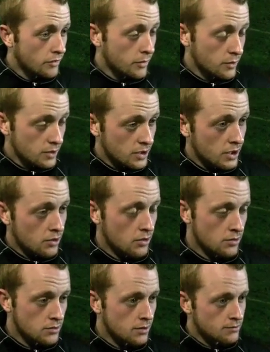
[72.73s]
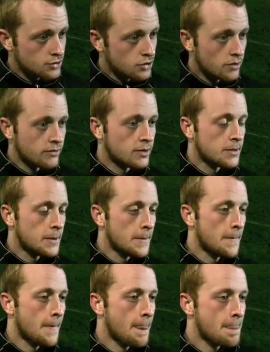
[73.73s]
I think we'll kick on, I'm sure of it.
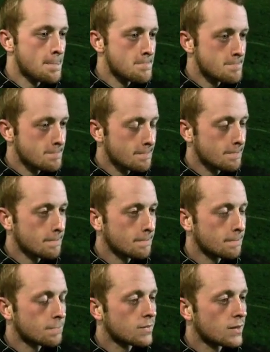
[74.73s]
And